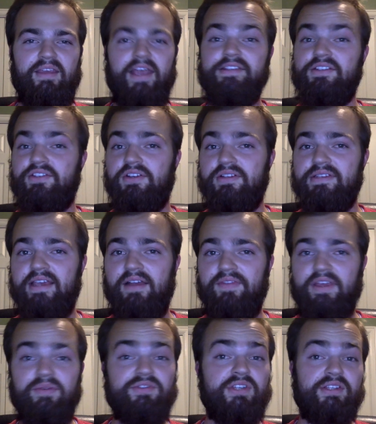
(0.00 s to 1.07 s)
As it turns out,
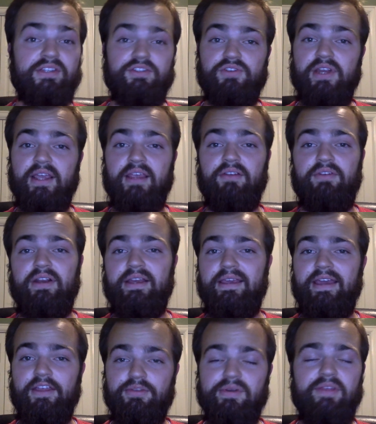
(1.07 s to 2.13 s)
that was just the trick,
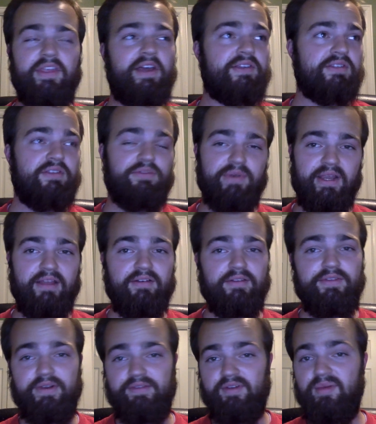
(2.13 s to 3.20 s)
running at
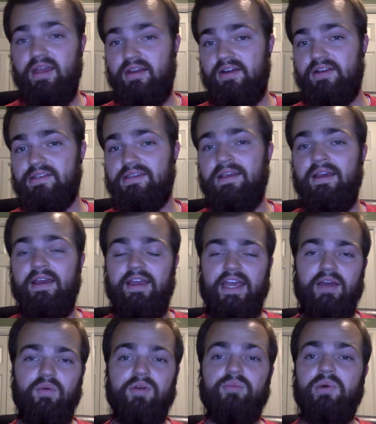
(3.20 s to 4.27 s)
3333 MHz
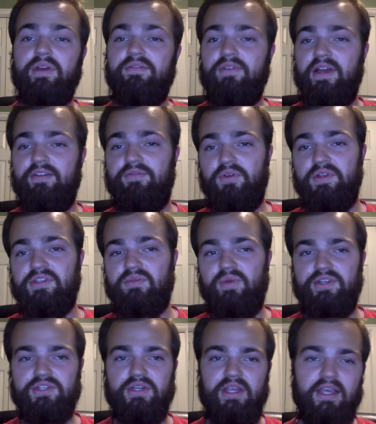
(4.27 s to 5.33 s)
at 1.5 volts,
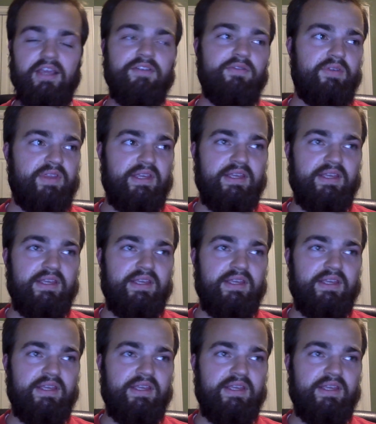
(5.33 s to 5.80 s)
which for